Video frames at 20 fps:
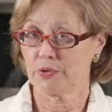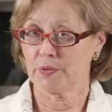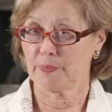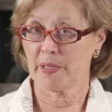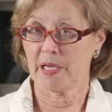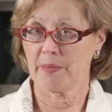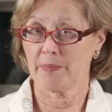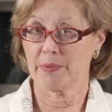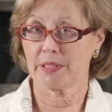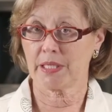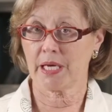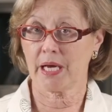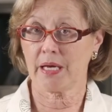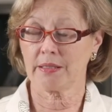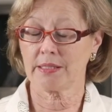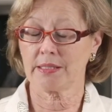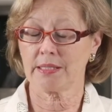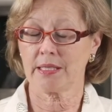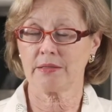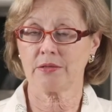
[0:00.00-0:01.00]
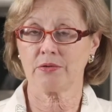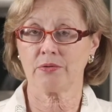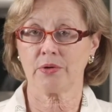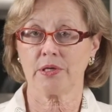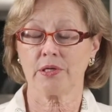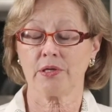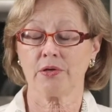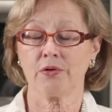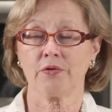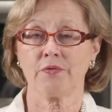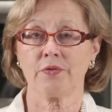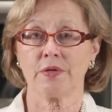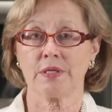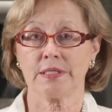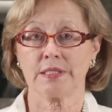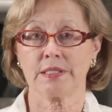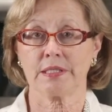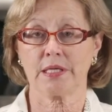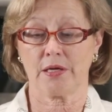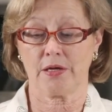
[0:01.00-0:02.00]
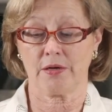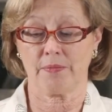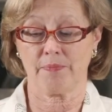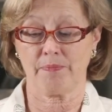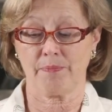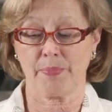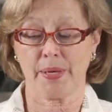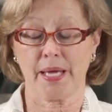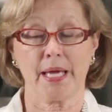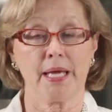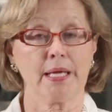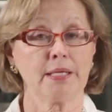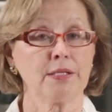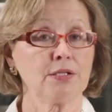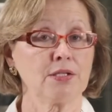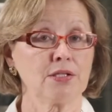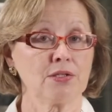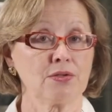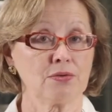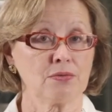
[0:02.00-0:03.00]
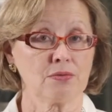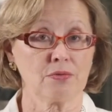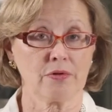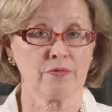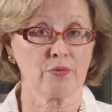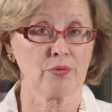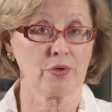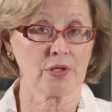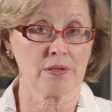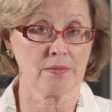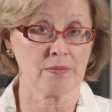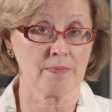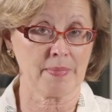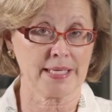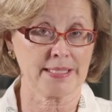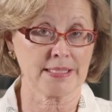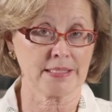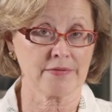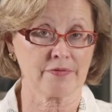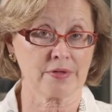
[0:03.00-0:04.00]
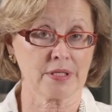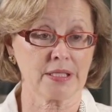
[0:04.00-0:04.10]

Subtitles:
use paper towels under any of these pans to avoid a massive